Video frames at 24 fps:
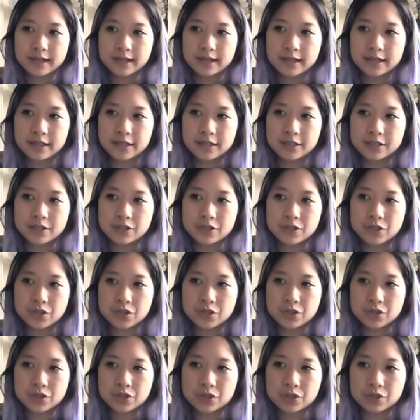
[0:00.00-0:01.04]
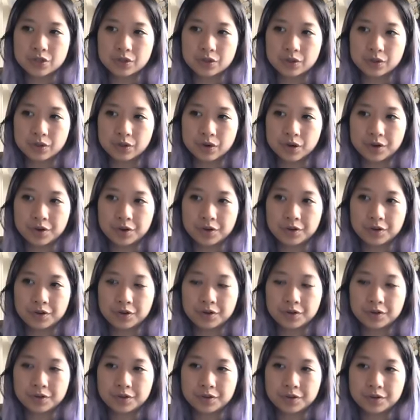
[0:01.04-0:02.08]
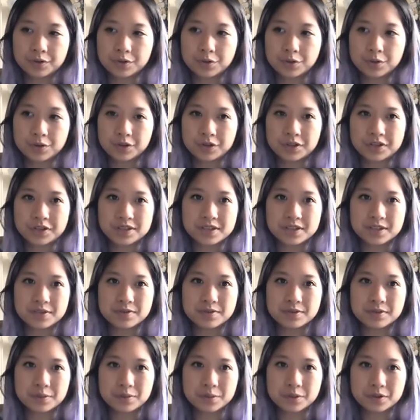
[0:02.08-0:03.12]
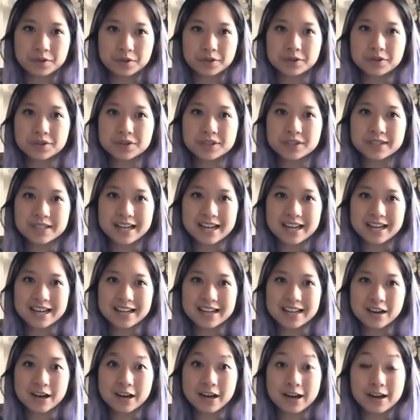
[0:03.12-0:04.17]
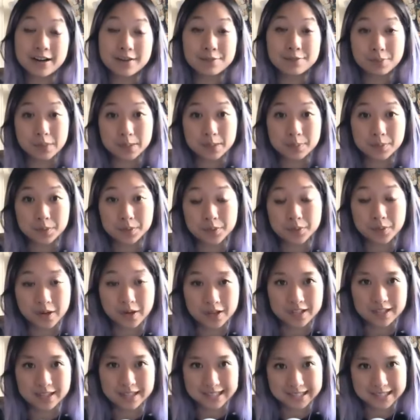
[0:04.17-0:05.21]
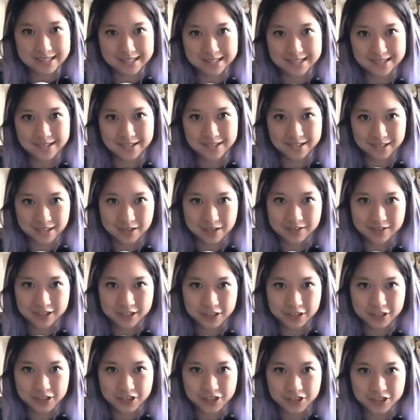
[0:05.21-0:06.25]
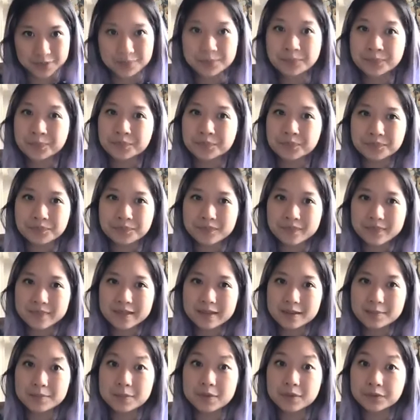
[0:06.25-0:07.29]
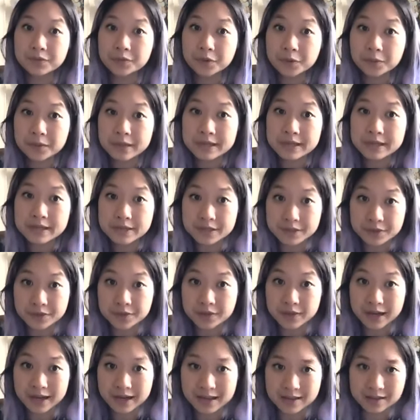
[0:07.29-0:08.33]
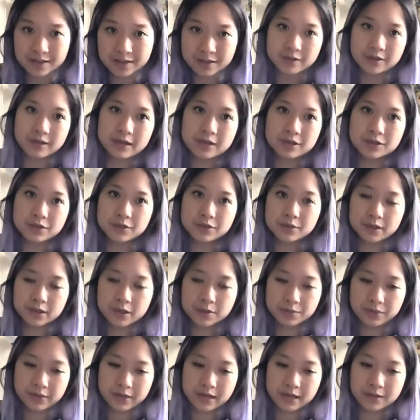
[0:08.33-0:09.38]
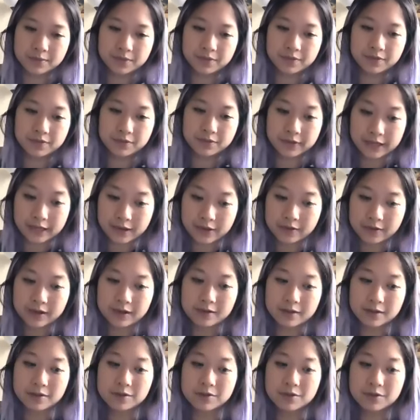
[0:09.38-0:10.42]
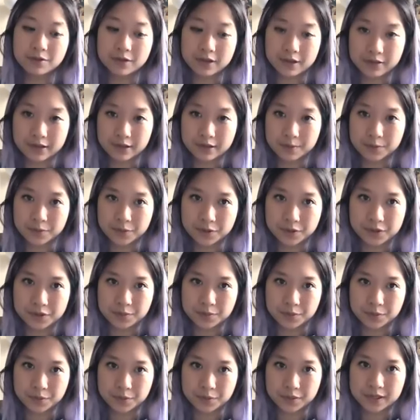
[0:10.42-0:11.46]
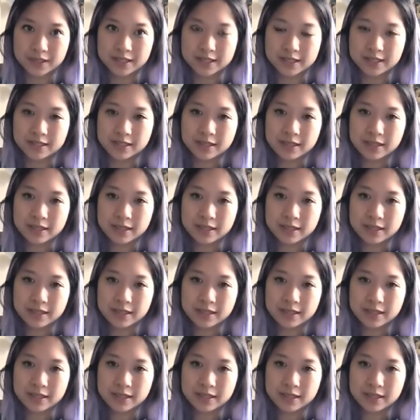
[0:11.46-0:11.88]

into all the corners of the world that have people who are connected to our love energy before we do that, though, I do want to bring up a very, very important point,